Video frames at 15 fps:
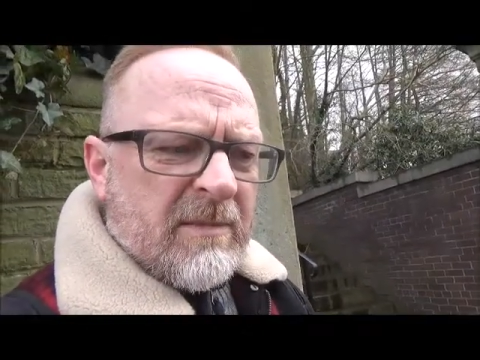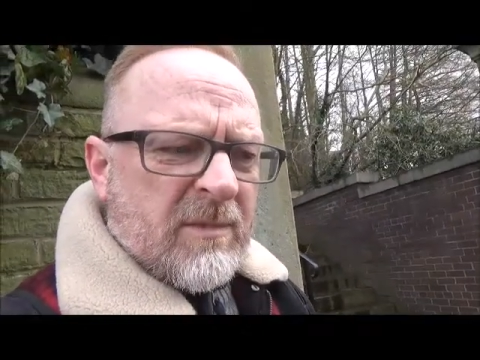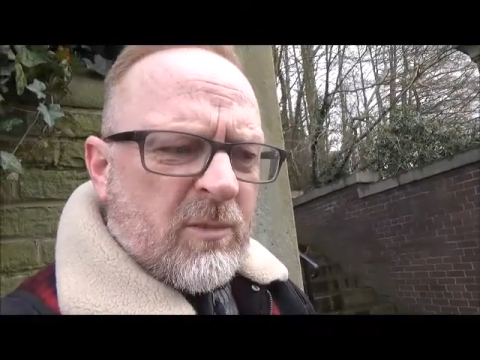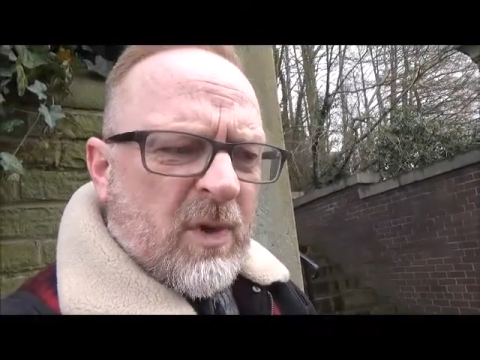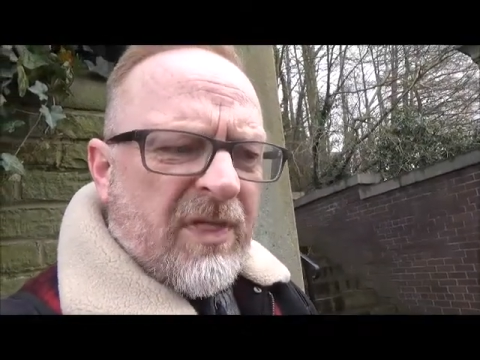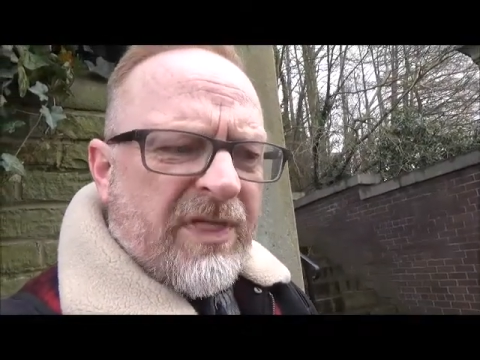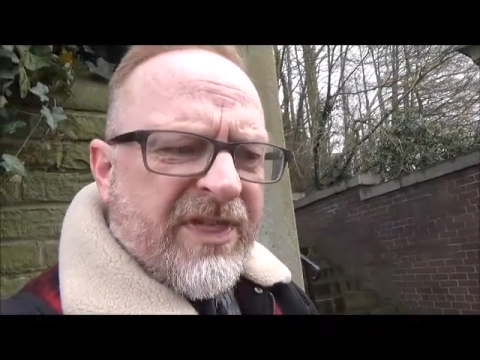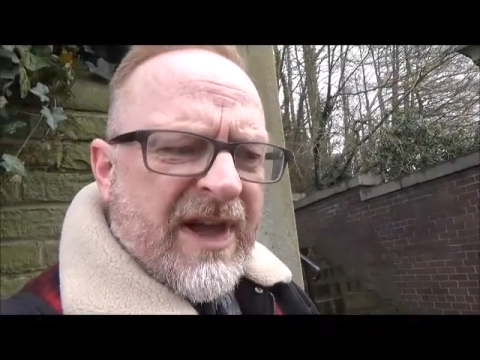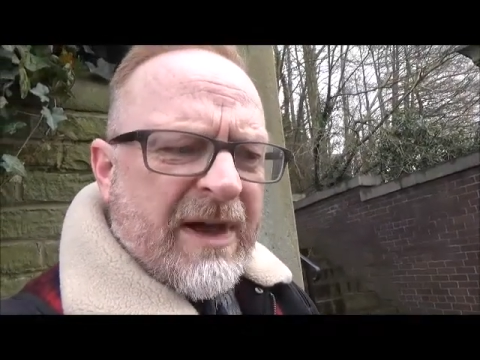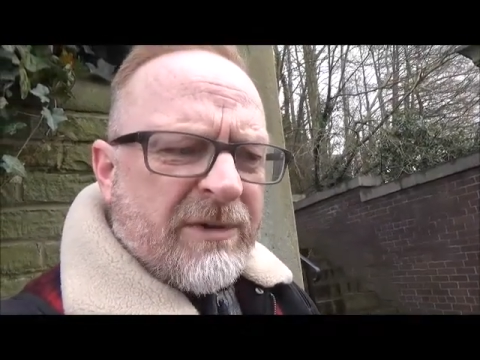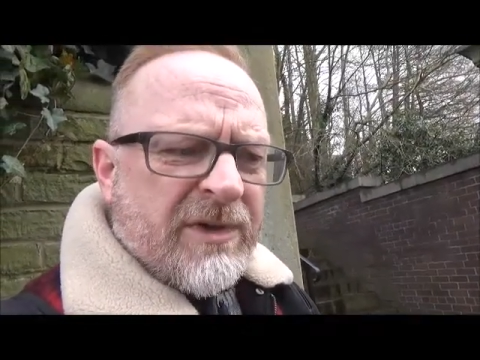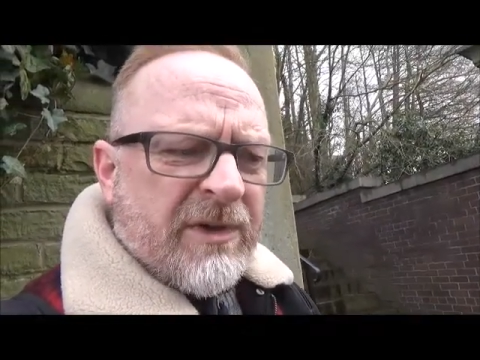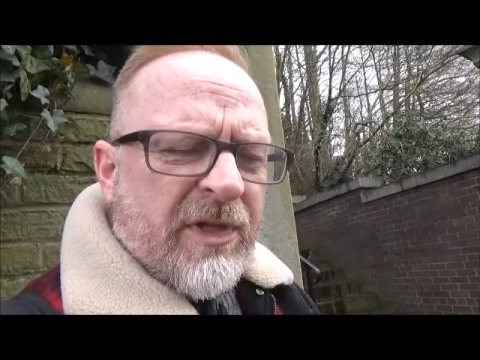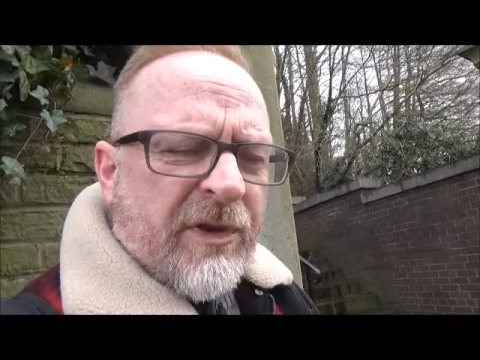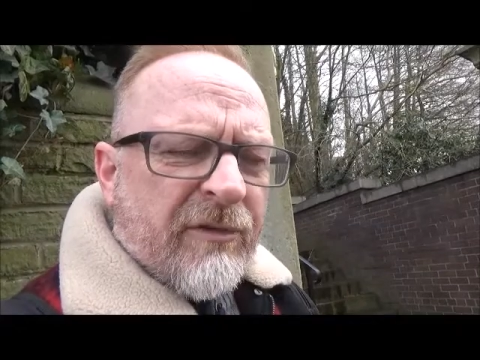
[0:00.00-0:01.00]

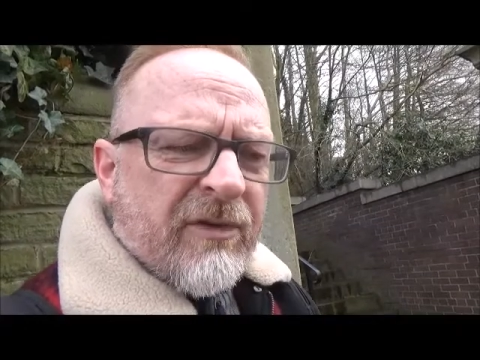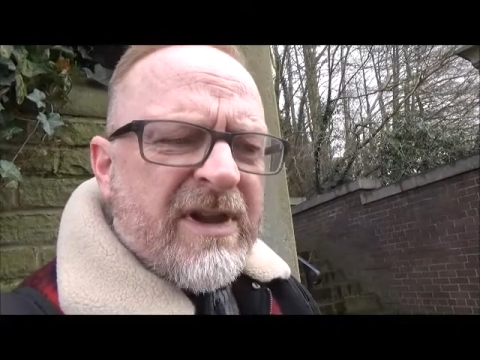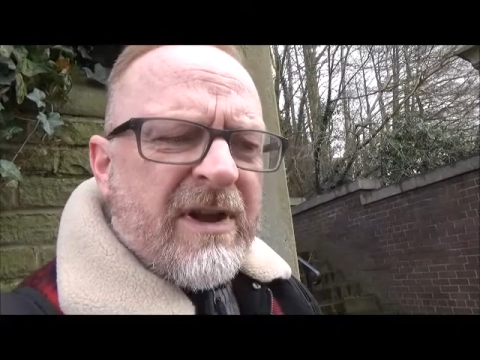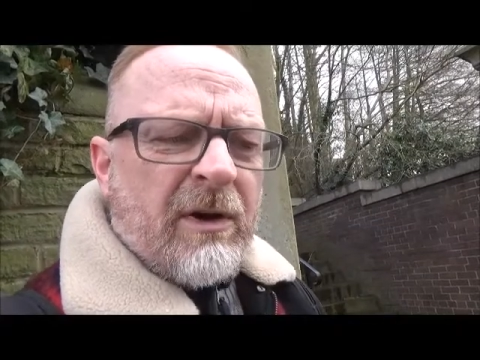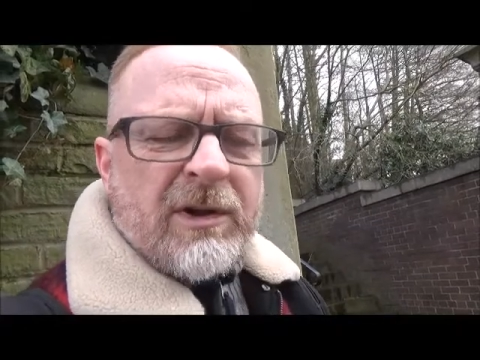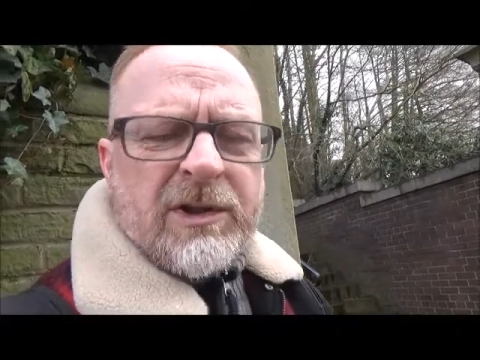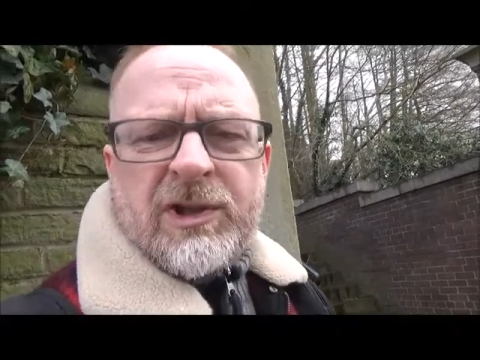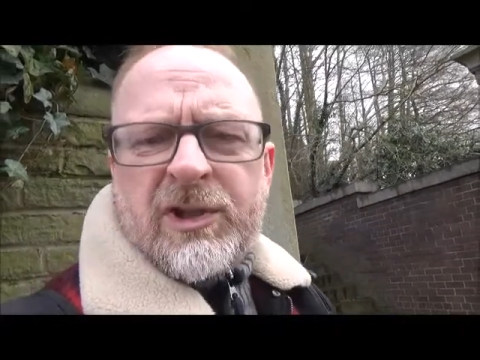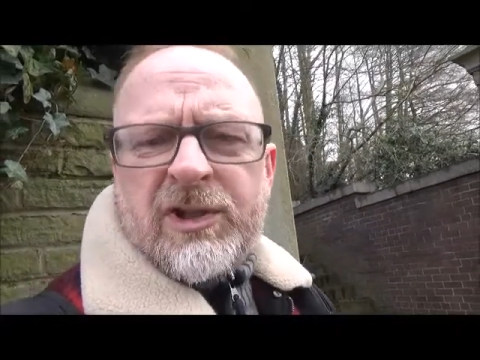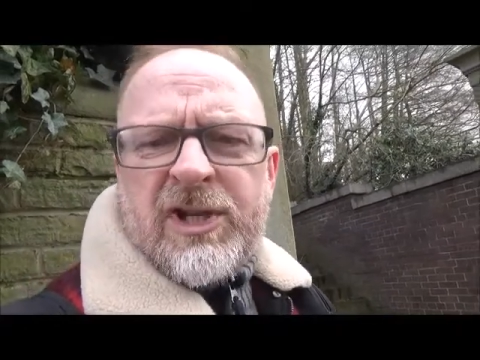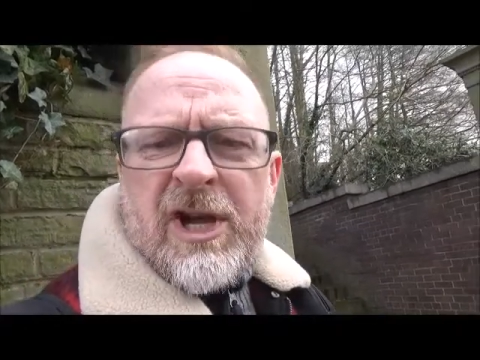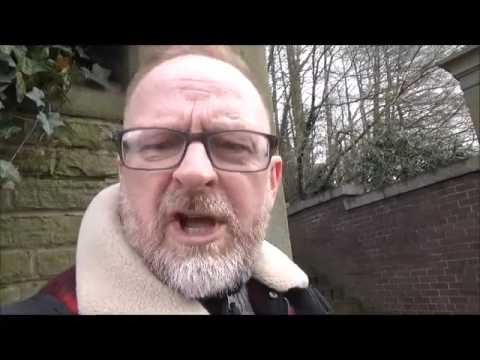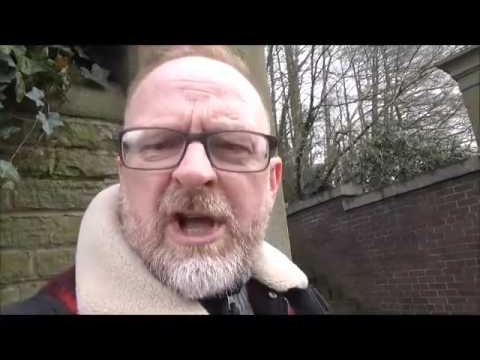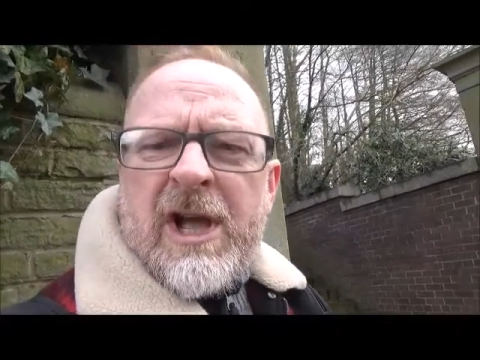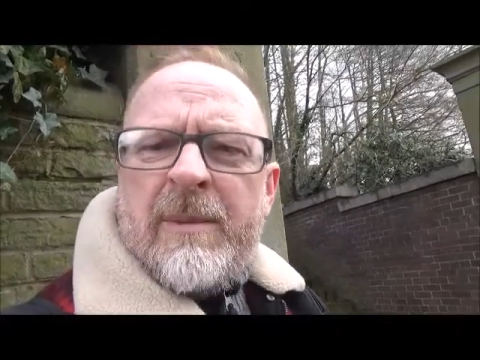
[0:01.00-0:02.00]

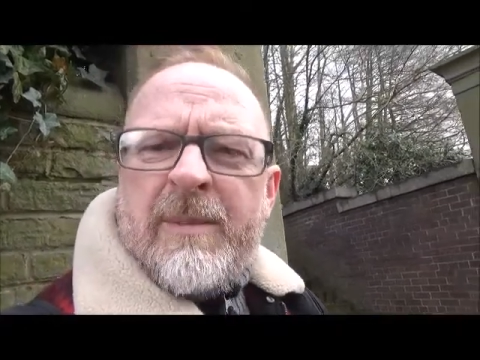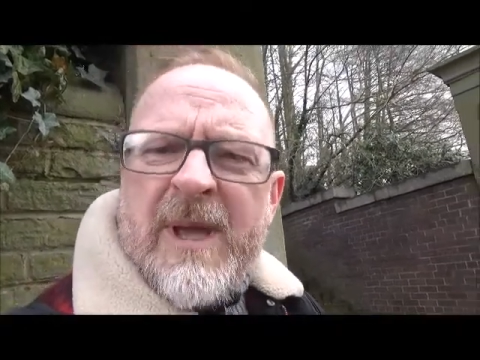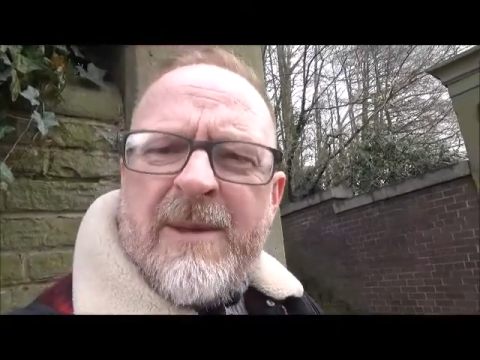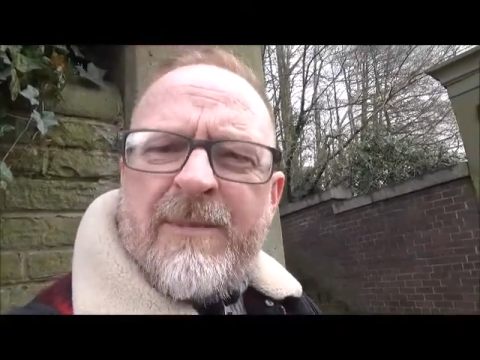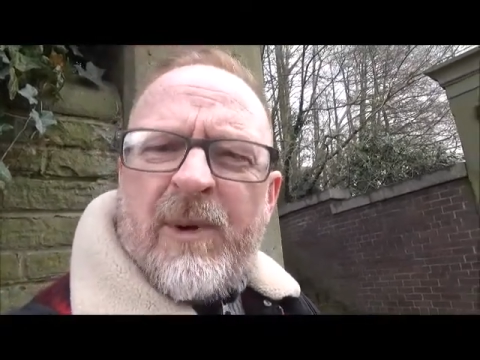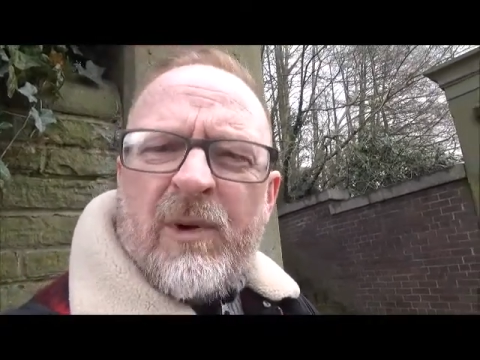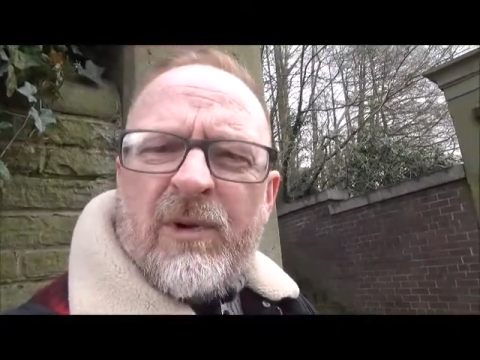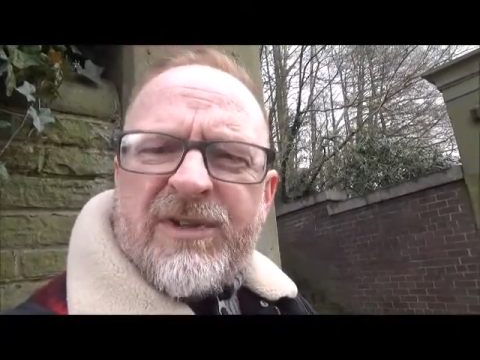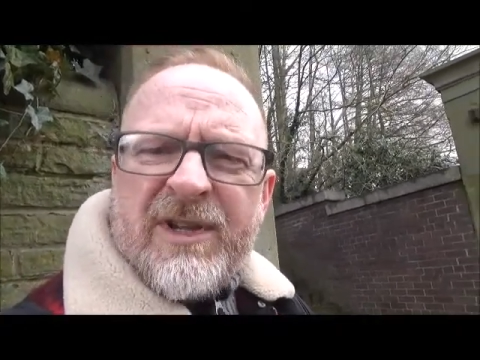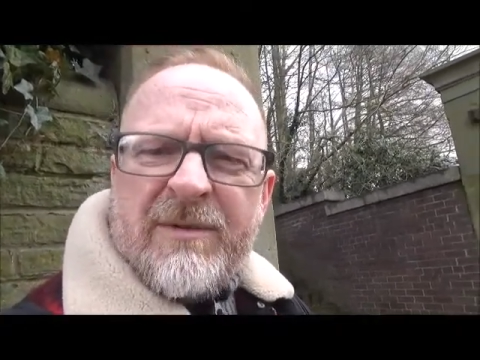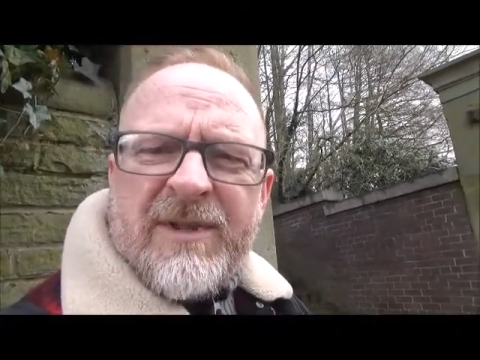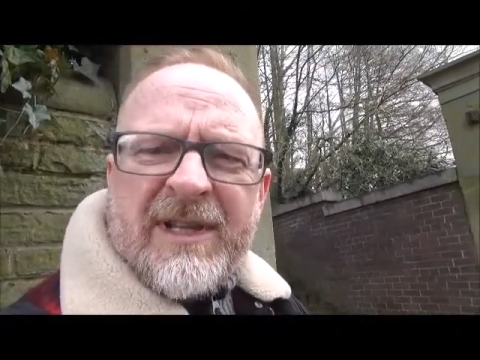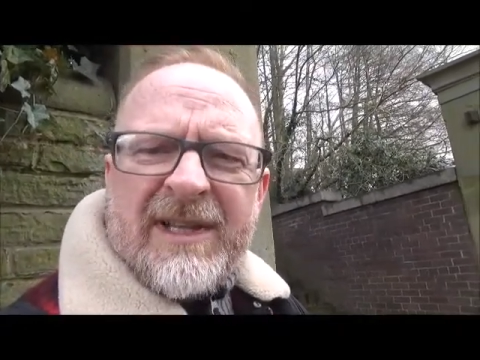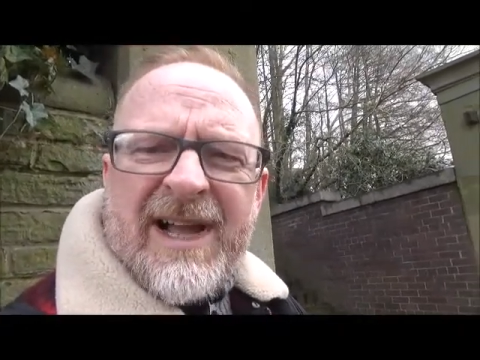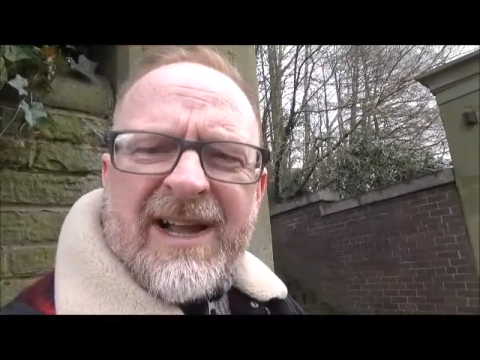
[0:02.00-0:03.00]
1,300 people,
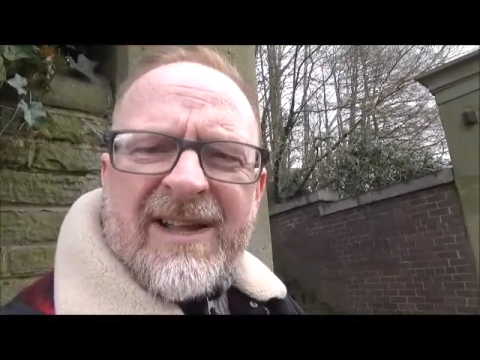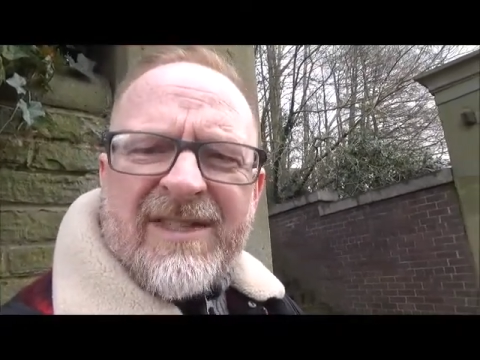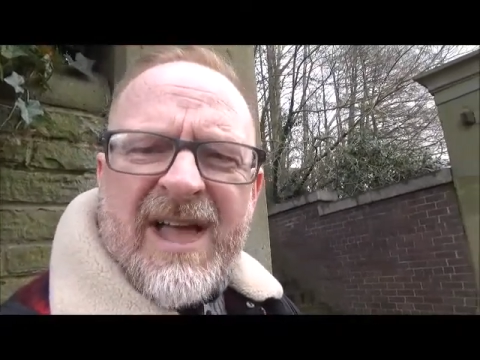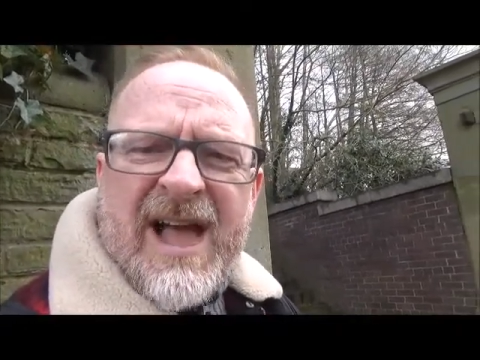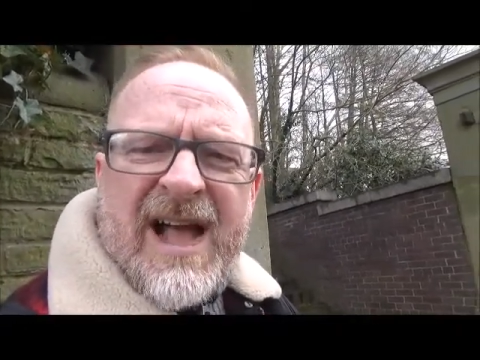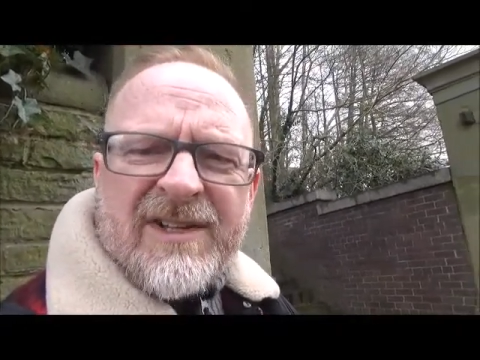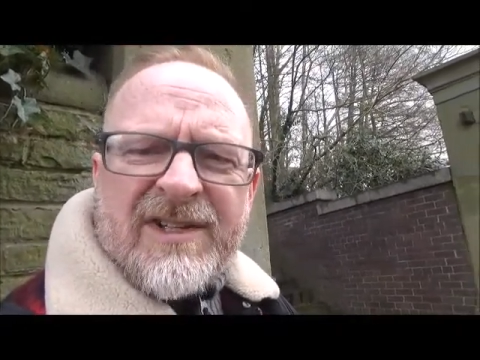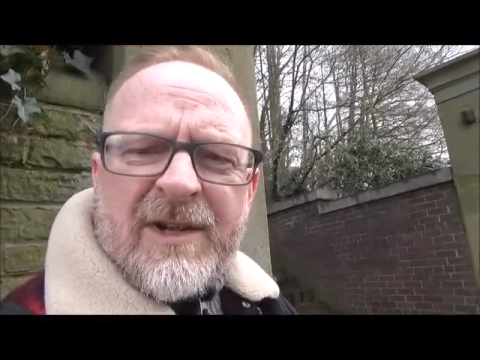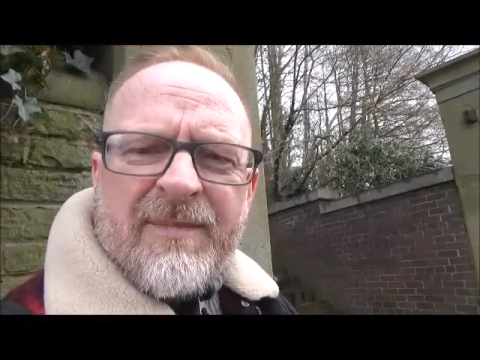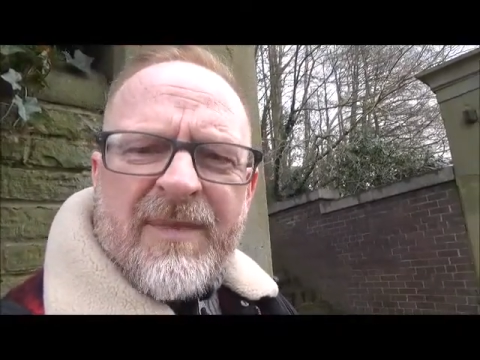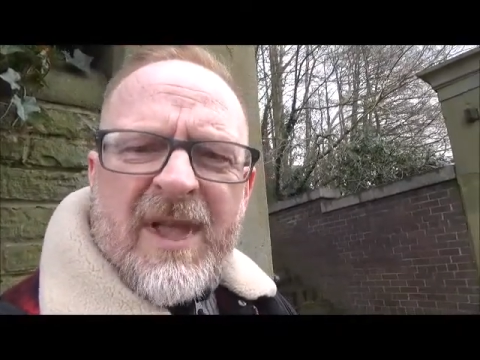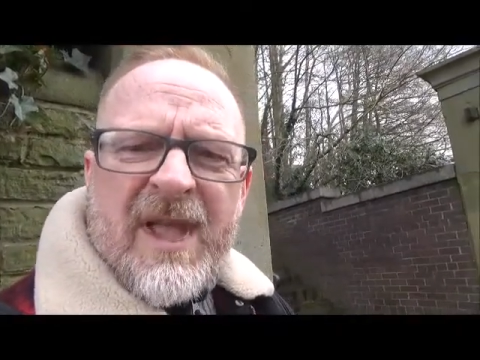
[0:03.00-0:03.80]
something like that.